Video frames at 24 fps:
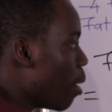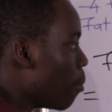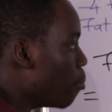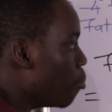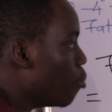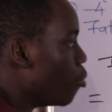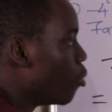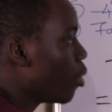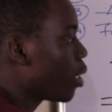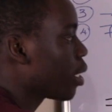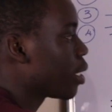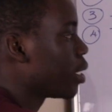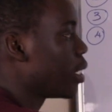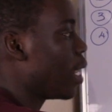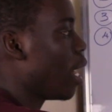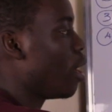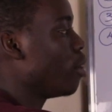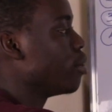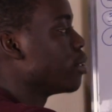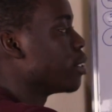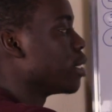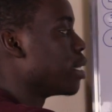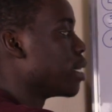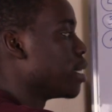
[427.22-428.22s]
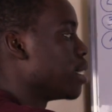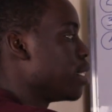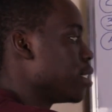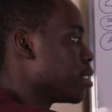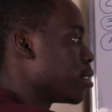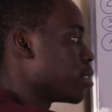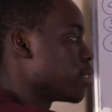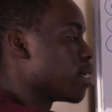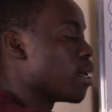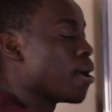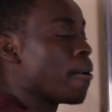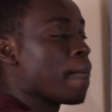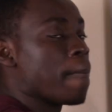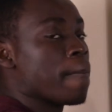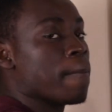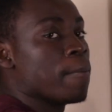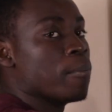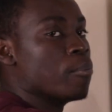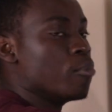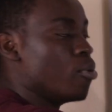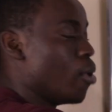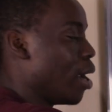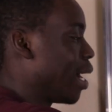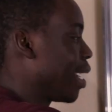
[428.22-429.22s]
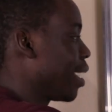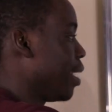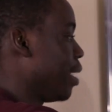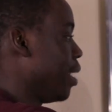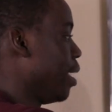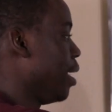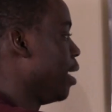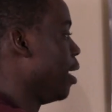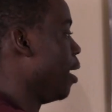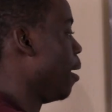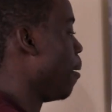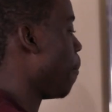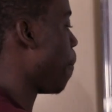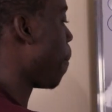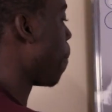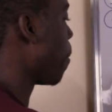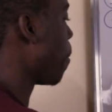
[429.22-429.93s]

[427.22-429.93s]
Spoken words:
break down this bracket here.